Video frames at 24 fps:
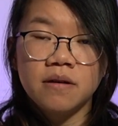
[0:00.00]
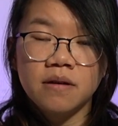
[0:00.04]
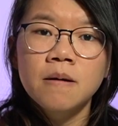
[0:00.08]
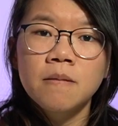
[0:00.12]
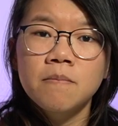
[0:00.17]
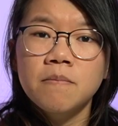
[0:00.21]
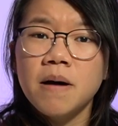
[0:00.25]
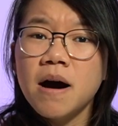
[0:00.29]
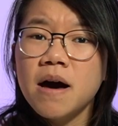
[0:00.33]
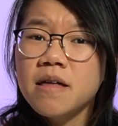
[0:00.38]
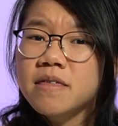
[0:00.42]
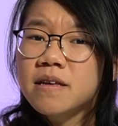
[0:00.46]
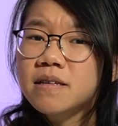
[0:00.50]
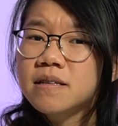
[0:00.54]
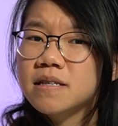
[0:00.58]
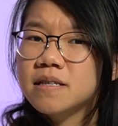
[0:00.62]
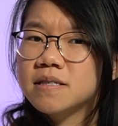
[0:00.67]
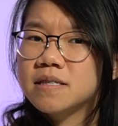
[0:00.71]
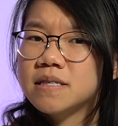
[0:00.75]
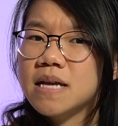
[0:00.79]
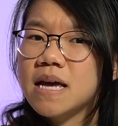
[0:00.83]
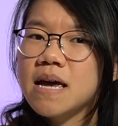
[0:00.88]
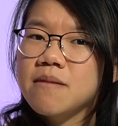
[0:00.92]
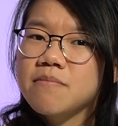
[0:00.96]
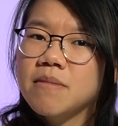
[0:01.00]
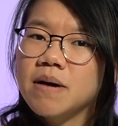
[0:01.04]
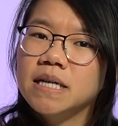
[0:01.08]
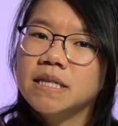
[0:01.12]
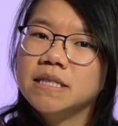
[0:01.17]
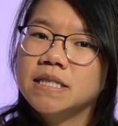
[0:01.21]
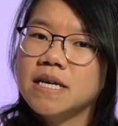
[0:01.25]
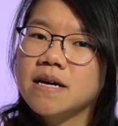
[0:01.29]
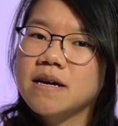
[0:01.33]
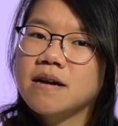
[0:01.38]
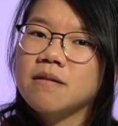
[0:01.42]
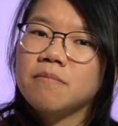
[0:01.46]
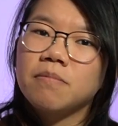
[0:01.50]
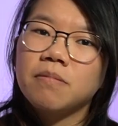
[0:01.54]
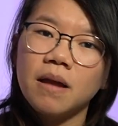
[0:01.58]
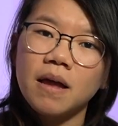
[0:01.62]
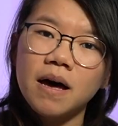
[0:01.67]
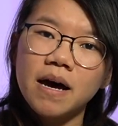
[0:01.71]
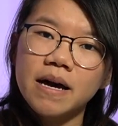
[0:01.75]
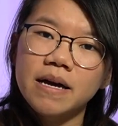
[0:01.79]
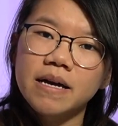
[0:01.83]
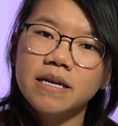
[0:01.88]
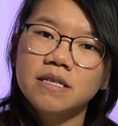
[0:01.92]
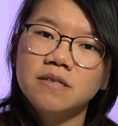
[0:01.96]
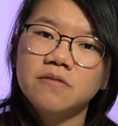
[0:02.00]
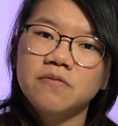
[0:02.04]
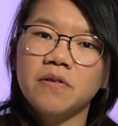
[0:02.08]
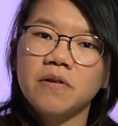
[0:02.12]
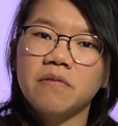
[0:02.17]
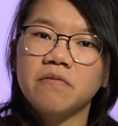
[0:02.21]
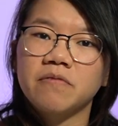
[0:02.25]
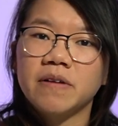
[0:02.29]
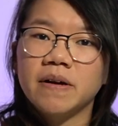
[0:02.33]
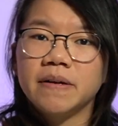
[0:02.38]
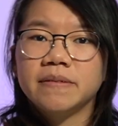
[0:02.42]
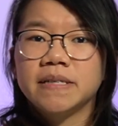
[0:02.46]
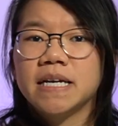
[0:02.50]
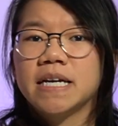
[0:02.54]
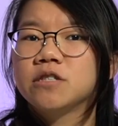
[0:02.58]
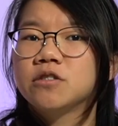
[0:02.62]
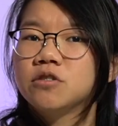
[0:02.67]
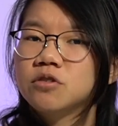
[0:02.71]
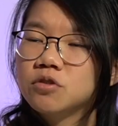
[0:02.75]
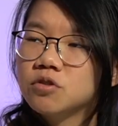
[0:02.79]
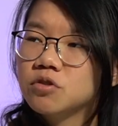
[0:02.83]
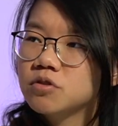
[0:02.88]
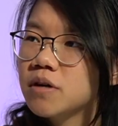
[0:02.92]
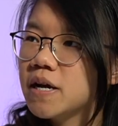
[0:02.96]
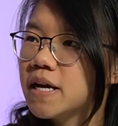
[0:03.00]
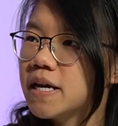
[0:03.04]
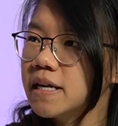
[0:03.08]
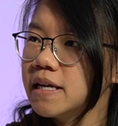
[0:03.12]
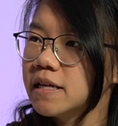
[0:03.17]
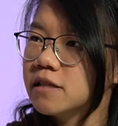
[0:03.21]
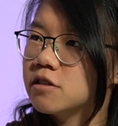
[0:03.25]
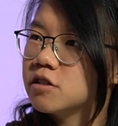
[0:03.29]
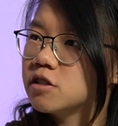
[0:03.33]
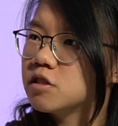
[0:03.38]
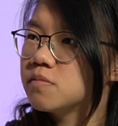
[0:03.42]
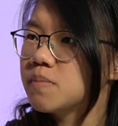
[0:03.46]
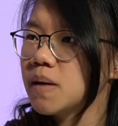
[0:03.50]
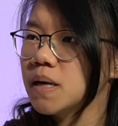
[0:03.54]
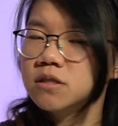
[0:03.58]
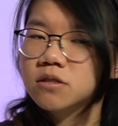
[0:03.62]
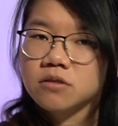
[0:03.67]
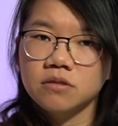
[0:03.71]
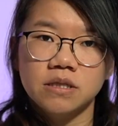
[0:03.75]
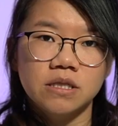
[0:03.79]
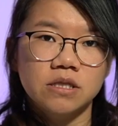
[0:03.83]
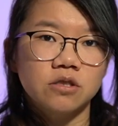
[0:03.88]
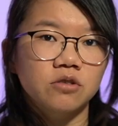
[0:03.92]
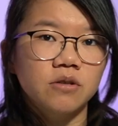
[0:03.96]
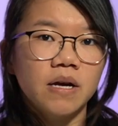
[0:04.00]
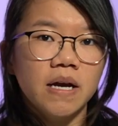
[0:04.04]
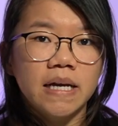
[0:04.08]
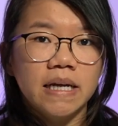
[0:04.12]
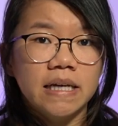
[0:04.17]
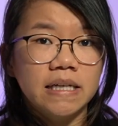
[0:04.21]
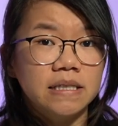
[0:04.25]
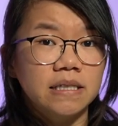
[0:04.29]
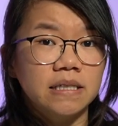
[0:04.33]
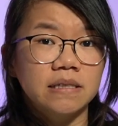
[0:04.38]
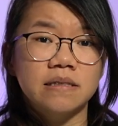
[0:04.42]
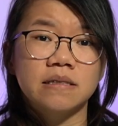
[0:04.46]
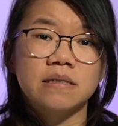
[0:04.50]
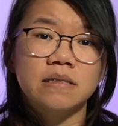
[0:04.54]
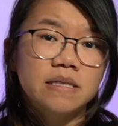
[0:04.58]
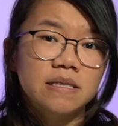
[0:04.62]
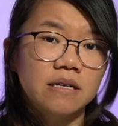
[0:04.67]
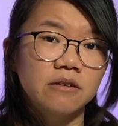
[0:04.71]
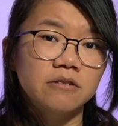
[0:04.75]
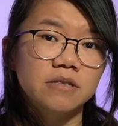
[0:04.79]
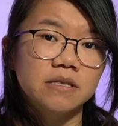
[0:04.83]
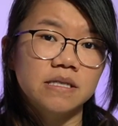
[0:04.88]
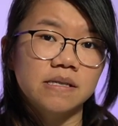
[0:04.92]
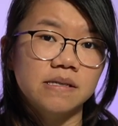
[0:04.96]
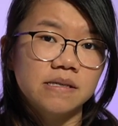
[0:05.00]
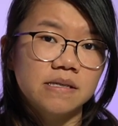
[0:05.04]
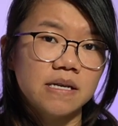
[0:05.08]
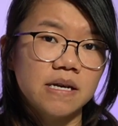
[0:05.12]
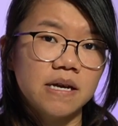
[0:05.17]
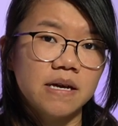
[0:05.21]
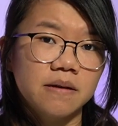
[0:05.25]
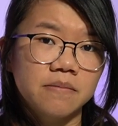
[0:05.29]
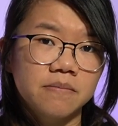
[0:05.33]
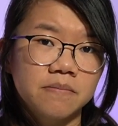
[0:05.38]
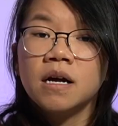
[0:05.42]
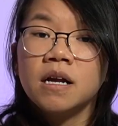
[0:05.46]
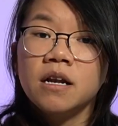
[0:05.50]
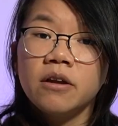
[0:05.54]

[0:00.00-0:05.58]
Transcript: but I think the same idea applies from foundation training to specialty training to consultancy.